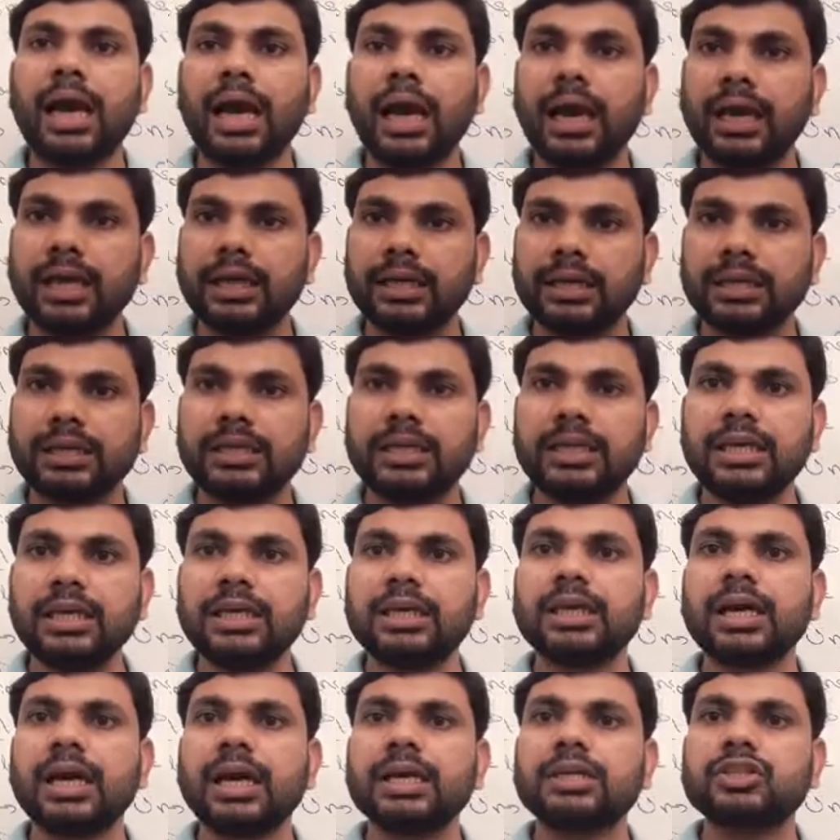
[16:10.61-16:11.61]

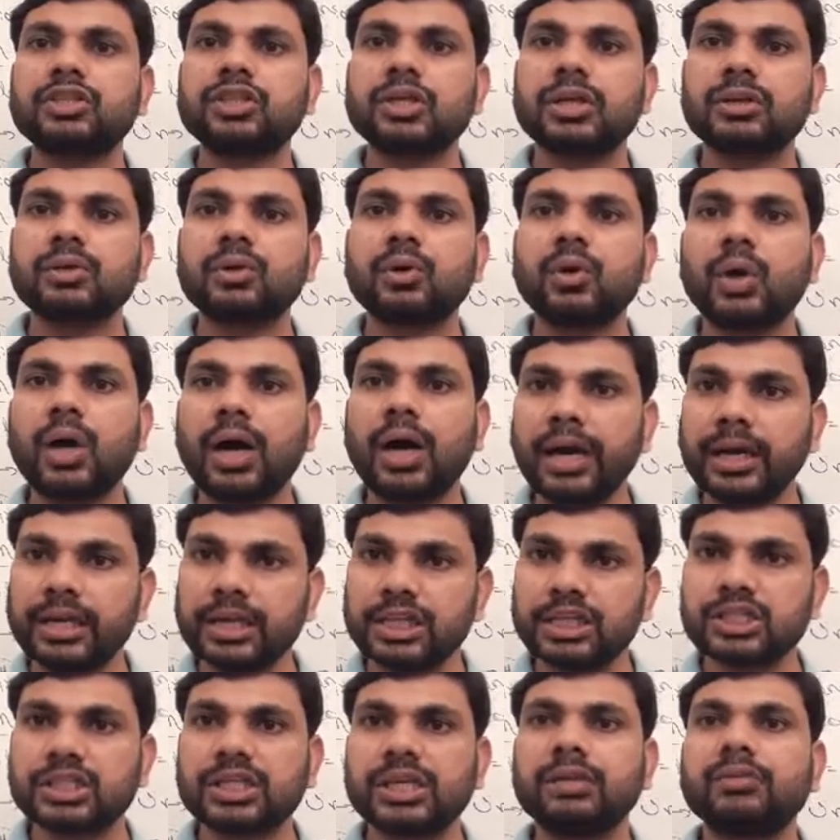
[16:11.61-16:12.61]
Alkene undergo
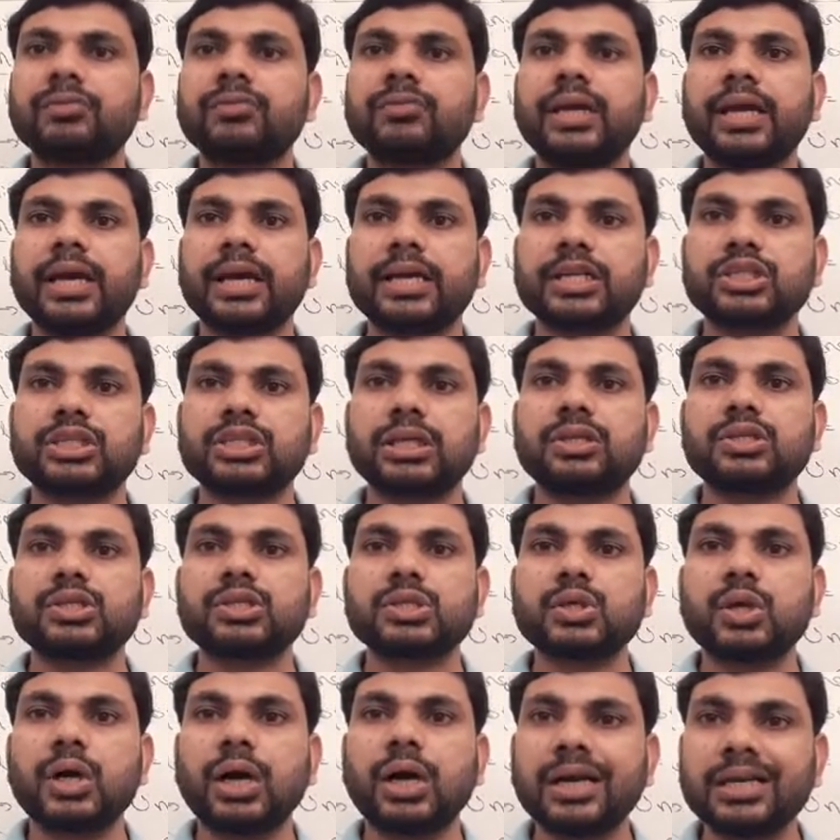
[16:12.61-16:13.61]
addition reaction.
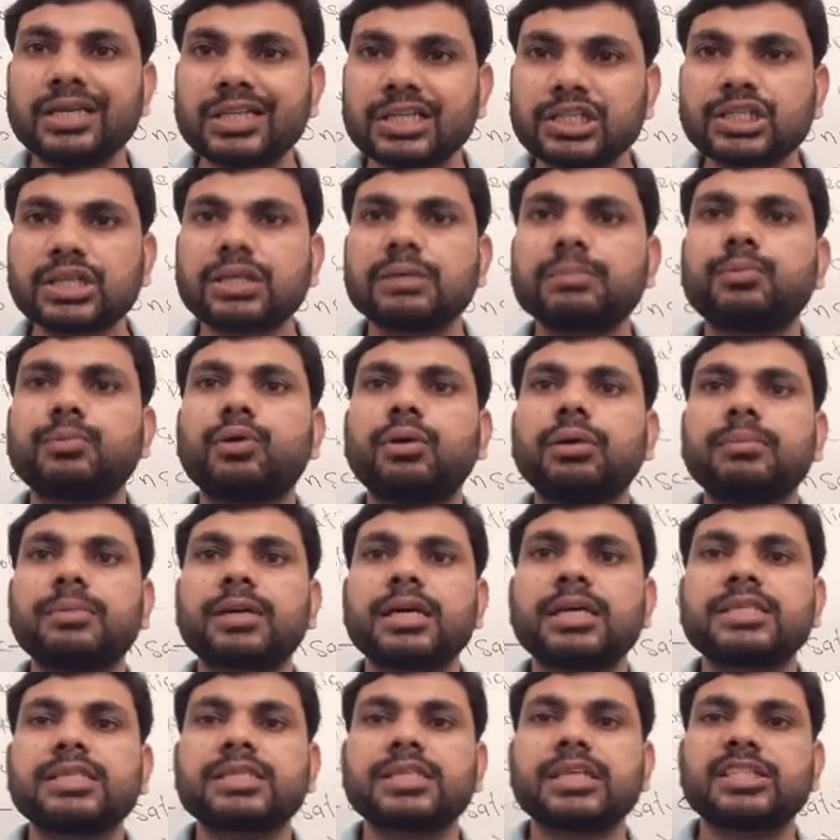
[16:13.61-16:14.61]
So addition
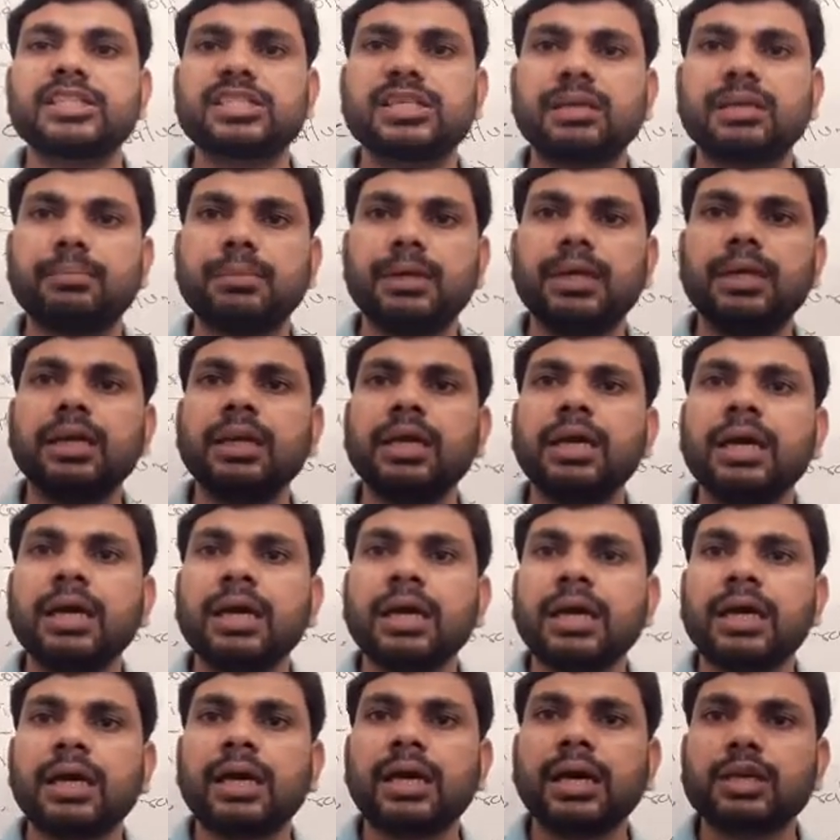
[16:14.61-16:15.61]
polymerization
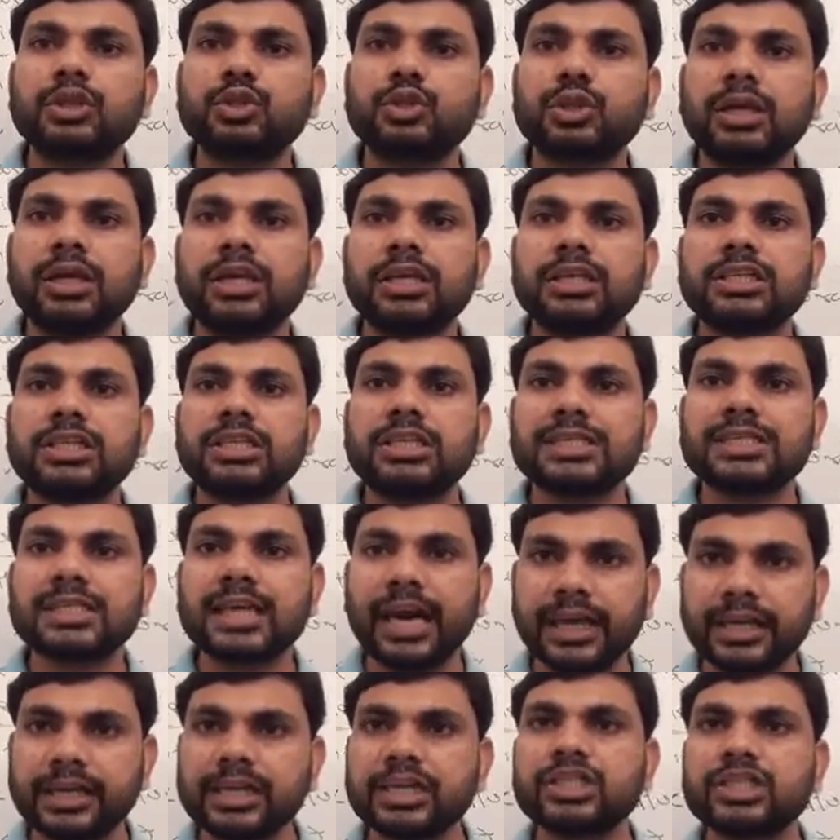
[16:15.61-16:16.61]
mean actually it is
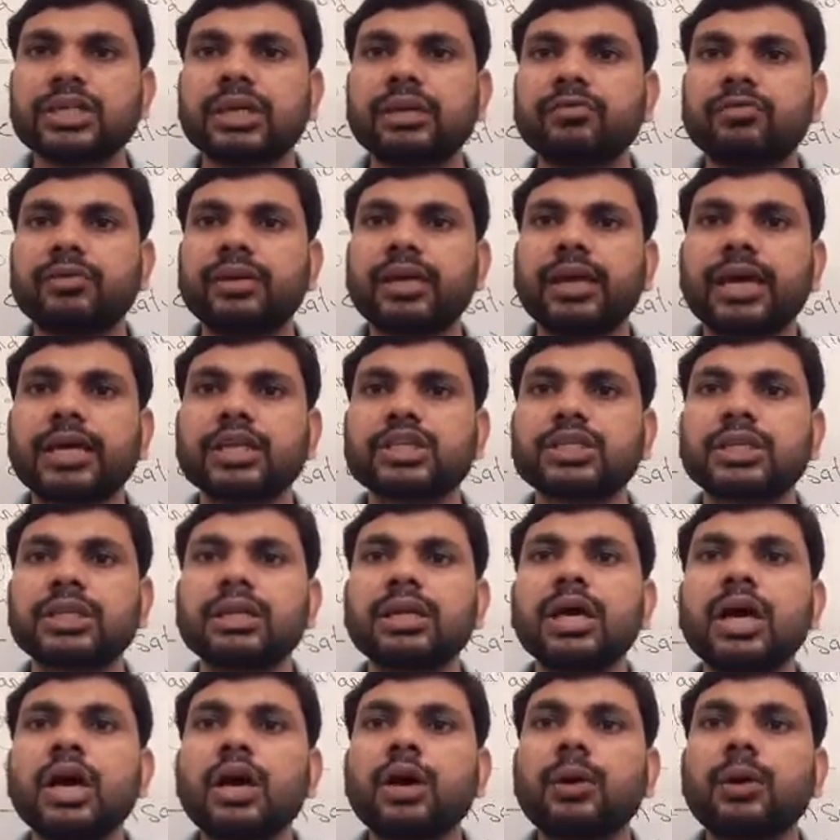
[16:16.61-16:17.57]
addition reaction.